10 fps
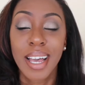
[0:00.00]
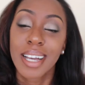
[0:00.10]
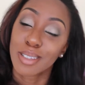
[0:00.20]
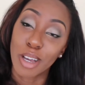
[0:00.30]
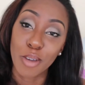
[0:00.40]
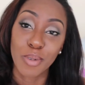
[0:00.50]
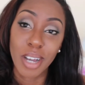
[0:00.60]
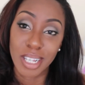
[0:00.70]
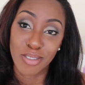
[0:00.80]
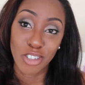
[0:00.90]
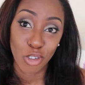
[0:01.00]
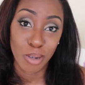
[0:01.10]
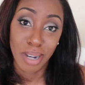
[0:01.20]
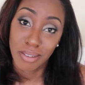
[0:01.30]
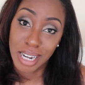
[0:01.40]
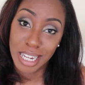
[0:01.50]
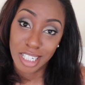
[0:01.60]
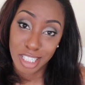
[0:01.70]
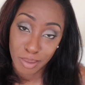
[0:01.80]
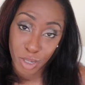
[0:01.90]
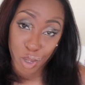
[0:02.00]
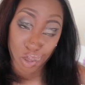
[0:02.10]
So I hope you guys have enjoyed my relationship goals.